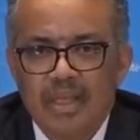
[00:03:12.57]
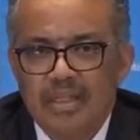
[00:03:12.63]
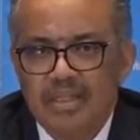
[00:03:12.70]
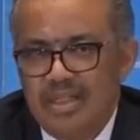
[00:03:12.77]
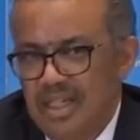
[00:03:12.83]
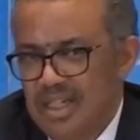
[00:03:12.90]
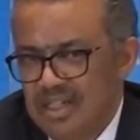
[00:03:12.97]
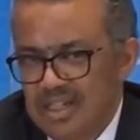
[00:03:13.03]

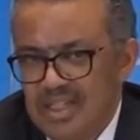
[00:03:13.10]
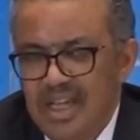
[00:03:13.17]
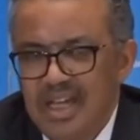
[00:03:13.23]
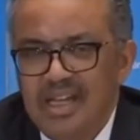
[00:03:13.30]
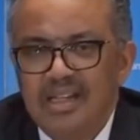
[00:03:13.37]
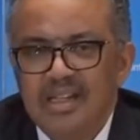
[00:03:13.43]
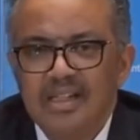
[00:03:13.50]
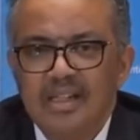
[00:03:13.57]
Since
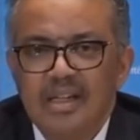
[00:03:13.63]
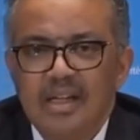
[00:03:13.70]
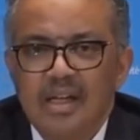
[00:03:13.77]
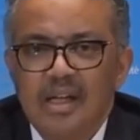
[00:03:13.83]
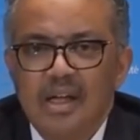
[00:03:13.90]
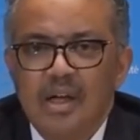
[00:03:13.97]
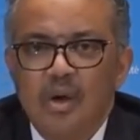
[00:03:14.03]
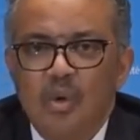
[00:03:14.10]
then,
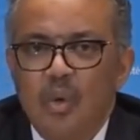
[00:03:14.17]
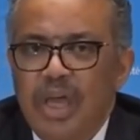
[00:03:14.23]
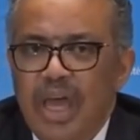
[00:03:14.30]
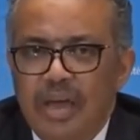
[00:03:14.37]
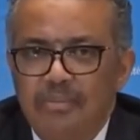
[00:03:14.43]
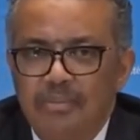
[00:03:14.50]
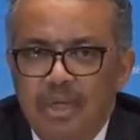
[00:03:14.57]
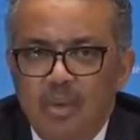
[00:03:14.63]
we
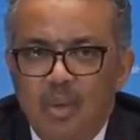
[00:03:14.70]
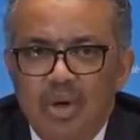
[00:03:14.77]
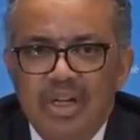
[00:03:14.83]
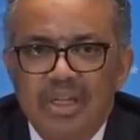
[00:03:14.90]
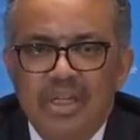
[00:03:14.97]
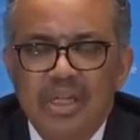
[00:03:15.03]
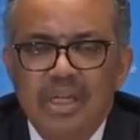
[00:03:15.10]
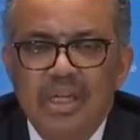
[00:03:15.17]
have been
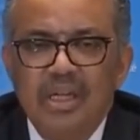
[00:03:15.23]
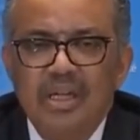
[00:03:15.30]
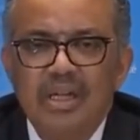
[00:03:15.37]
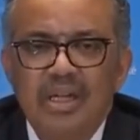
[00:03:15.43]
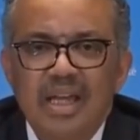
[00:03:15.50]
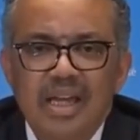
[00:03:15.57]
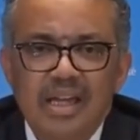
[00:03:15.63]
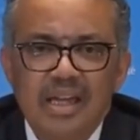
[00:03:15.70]

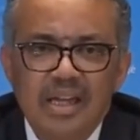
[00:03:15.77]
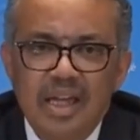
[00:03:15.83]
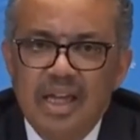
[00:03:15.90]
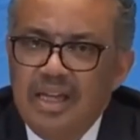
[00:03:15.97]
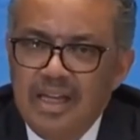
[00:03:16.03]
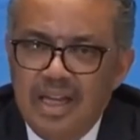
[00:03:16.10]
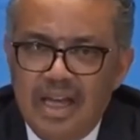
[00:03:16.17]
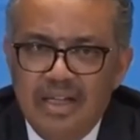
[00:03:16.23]
working day
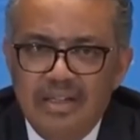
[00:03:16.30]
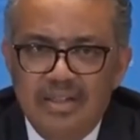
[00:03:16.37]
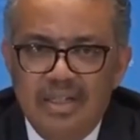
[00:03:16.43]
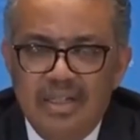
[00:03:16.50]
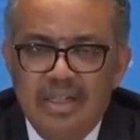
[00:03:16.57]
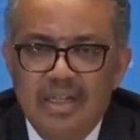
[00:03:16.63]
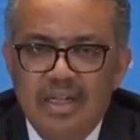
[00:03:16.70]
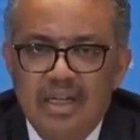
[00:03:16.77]
and
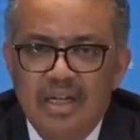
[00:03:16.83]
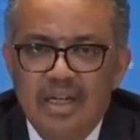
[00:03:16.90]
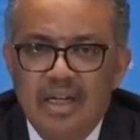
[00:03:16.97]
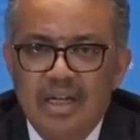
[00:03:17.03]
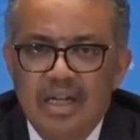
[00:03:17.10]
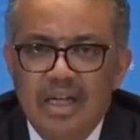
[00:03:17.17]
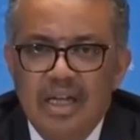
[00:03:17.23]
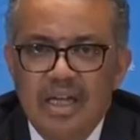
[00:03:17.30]
night
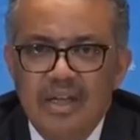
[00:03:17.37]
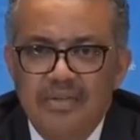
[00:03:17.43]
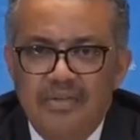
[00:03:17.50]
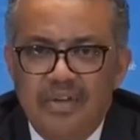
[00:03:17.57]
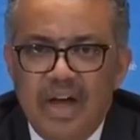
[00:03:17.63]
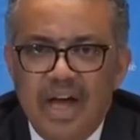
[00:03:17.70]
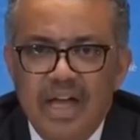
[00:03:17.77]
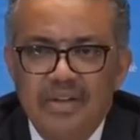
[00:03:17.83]
in
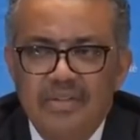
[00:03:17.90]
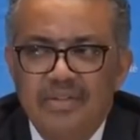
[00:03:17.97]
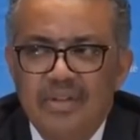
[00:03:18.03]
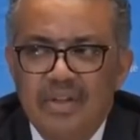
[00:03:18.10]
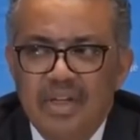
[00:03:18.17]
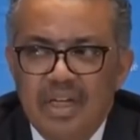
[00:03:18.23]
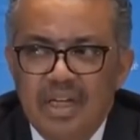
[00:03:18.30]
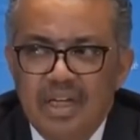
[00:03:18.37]
5
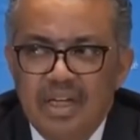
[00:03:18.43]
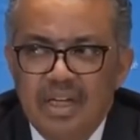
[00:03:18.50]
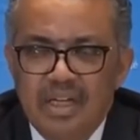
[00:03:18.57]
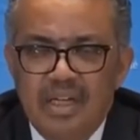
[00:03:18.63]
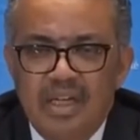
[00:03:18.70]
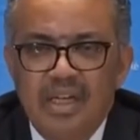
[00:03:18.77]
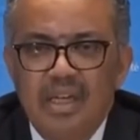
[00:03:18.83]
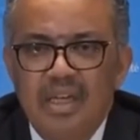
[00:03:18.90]

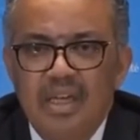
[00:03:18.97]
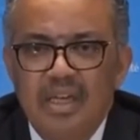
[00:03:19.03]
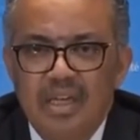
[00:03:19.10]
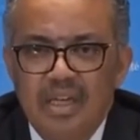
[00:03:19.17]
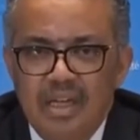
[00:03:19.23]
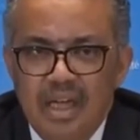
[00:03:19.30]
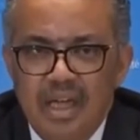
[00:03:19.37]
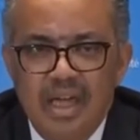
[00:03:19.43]

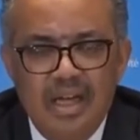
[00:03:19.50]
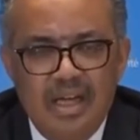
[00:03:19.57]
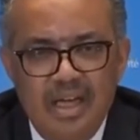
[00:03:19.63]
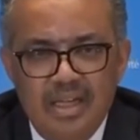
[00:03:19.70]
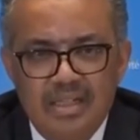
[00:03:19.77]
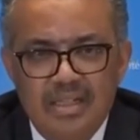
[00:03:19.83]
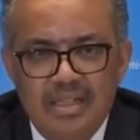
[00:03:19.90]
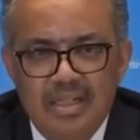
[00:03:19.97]
key
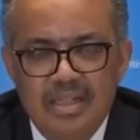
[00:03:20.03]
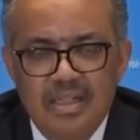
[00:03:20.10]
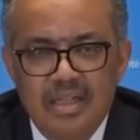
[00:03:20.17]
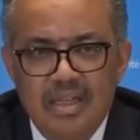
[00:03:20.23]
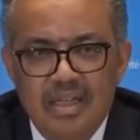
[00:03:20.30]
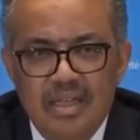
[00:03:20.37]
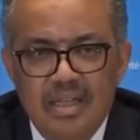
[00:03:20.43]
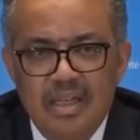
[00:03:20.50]
areas.
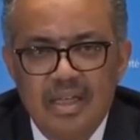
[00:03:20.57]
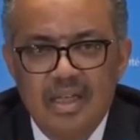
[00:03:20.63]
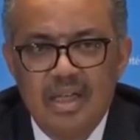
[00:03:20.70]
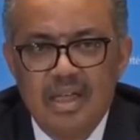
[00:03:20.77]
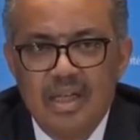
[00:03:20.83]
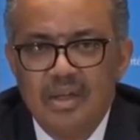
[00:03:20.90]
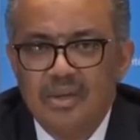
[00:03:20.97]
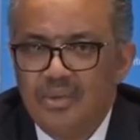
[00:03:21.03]

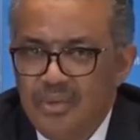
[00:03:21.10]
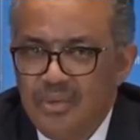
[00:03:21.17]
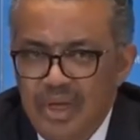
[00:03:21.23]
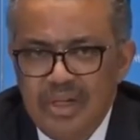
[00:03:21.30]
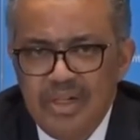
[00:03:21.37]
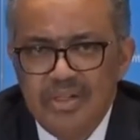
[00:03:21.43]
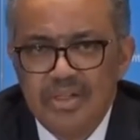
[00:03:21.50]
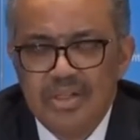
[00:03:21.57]

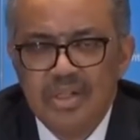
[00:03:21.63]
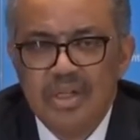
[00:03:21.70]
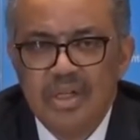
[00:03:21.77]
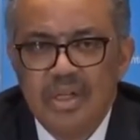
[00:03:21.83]
First,